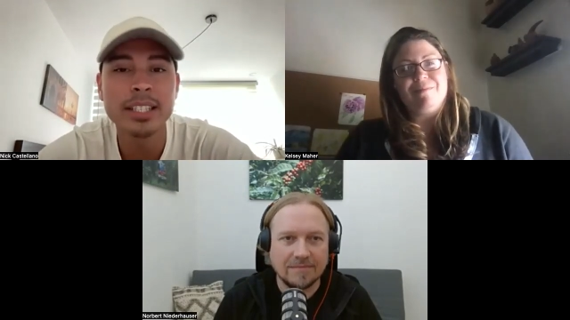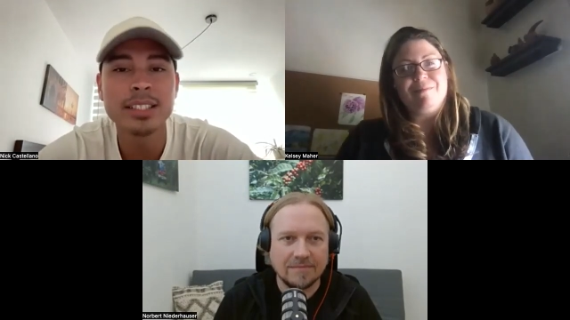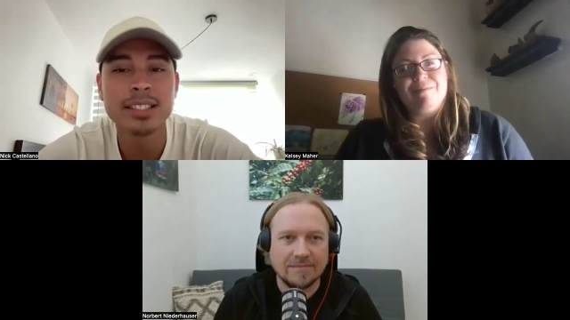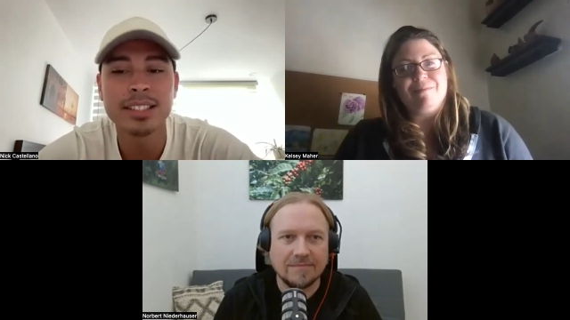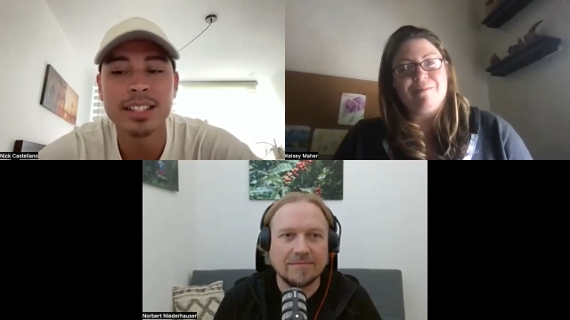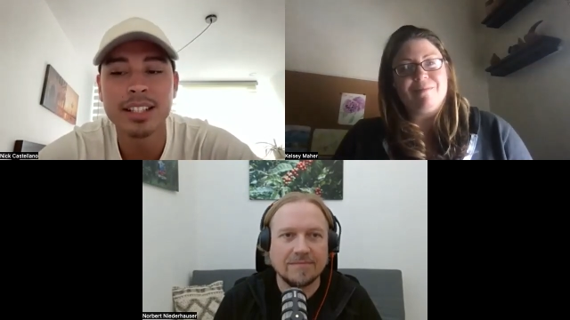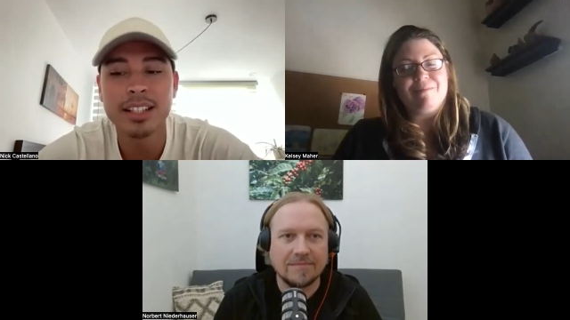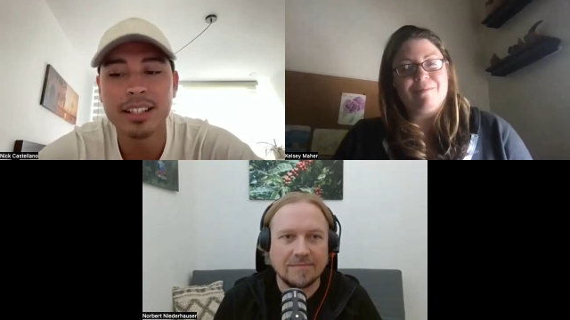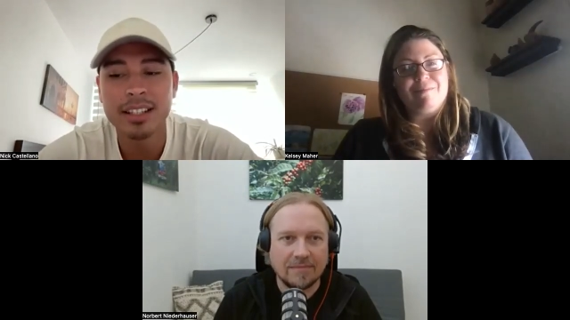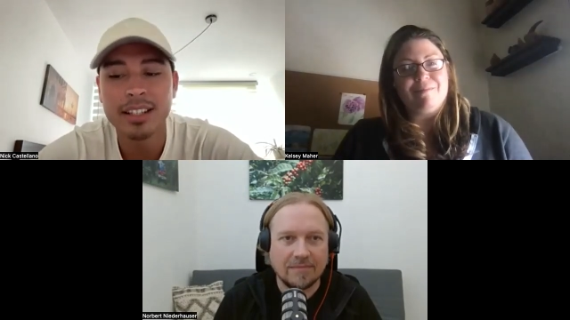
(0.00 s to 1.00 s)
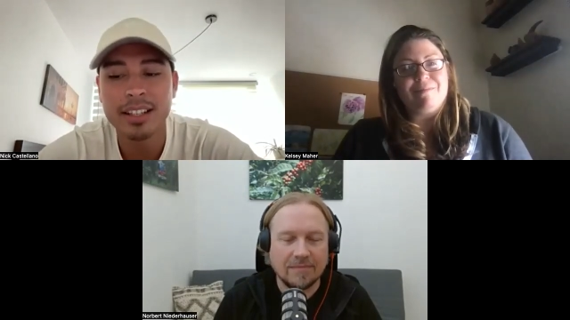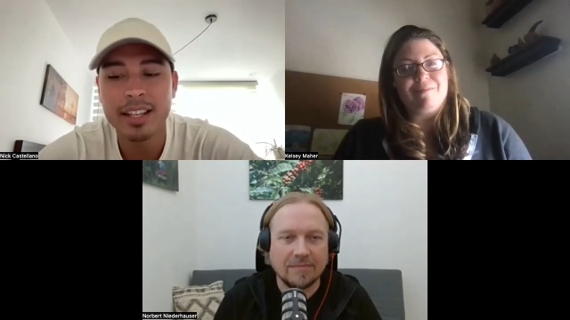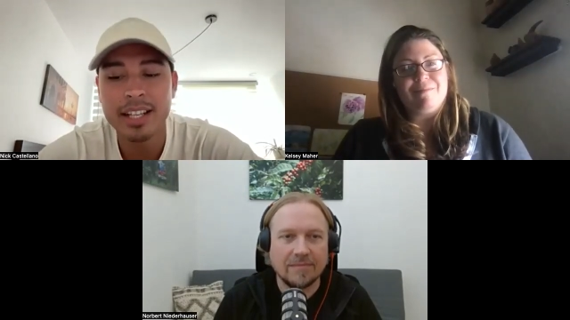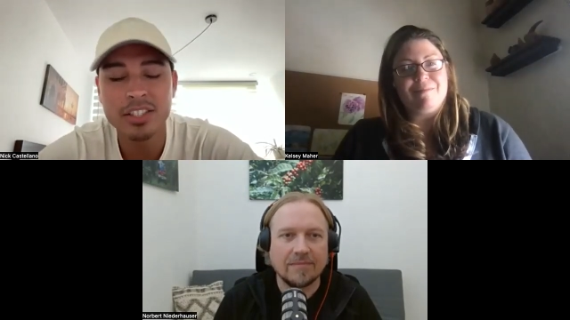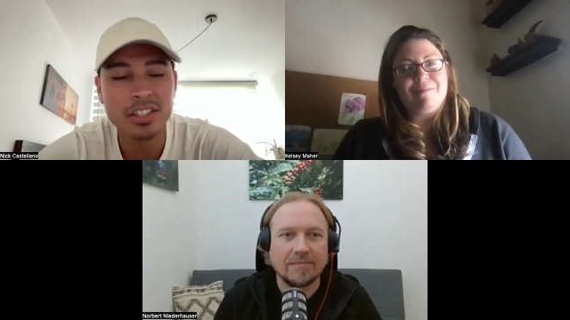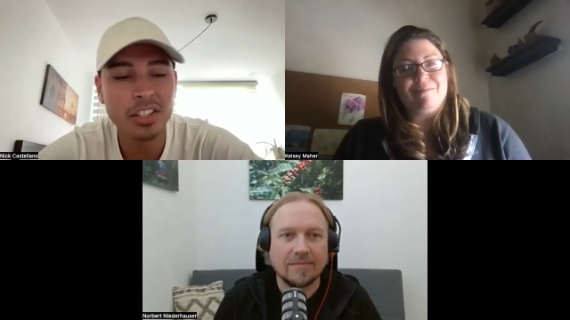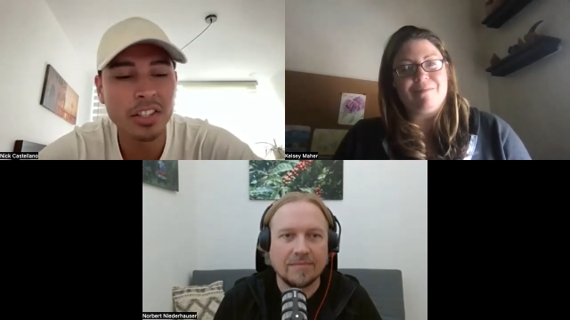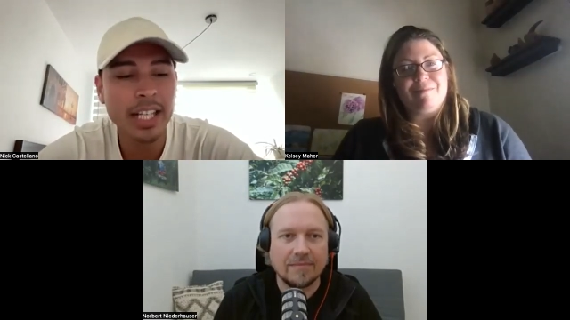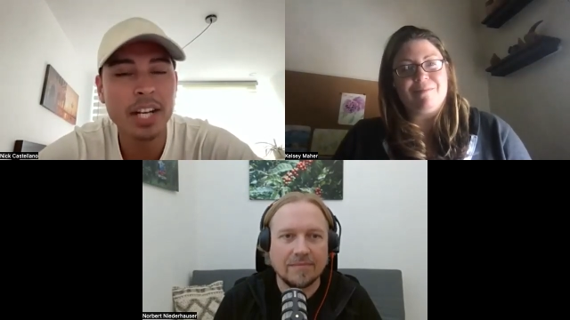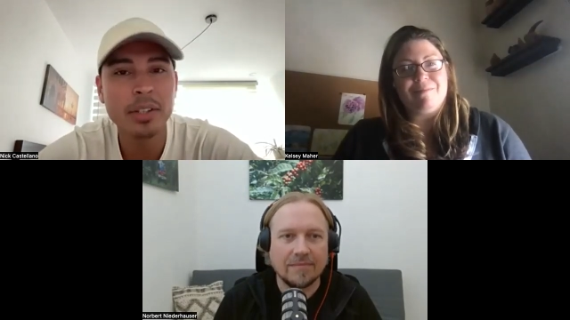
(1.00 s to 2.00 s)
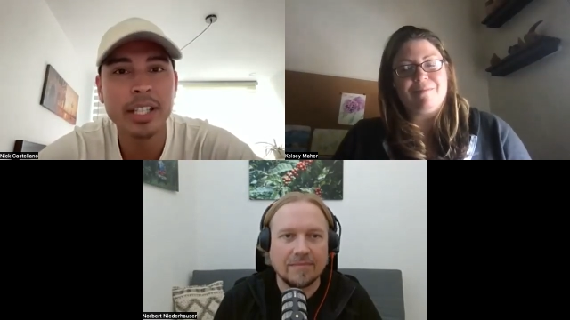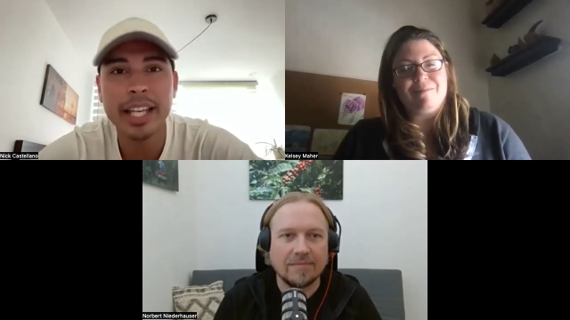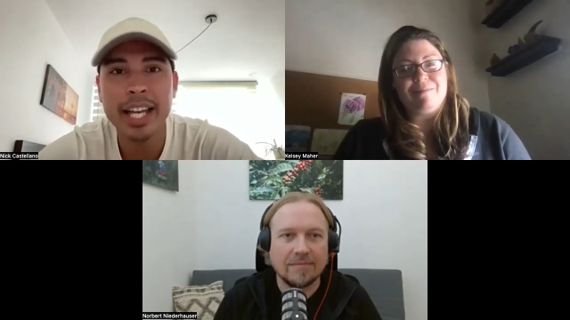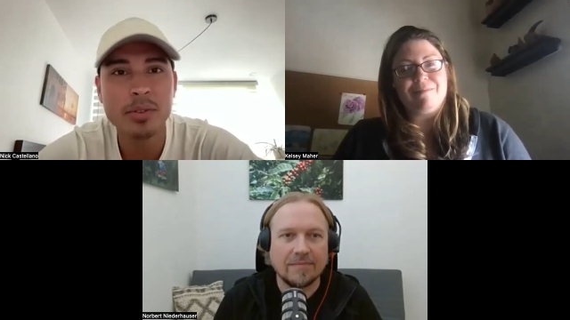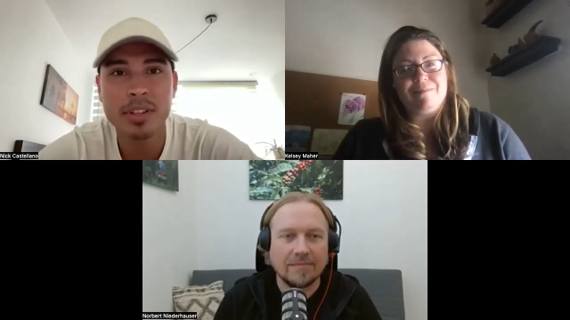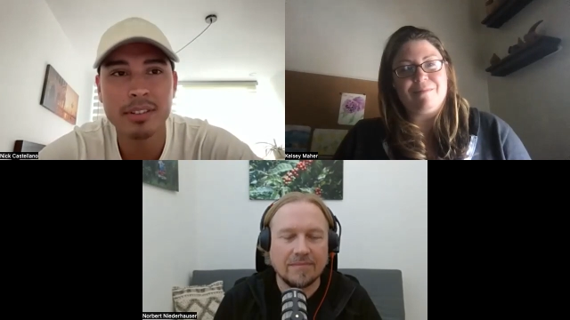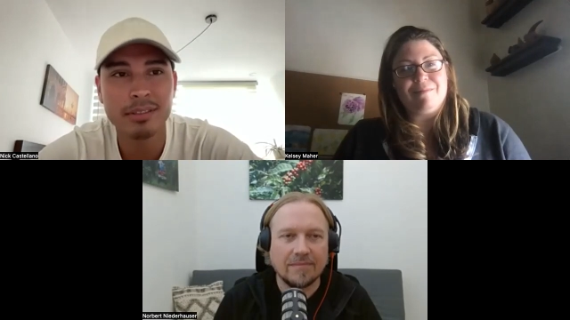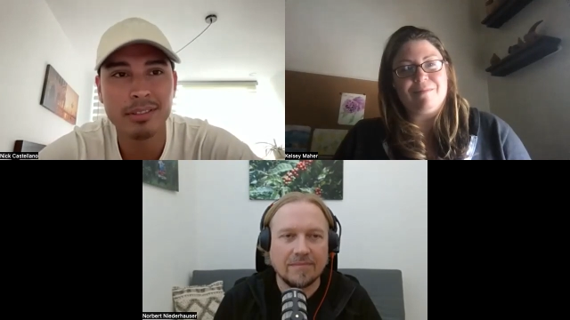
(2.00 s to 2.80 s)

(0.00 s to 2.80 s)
Speaker 1: Is is just learning how to engage with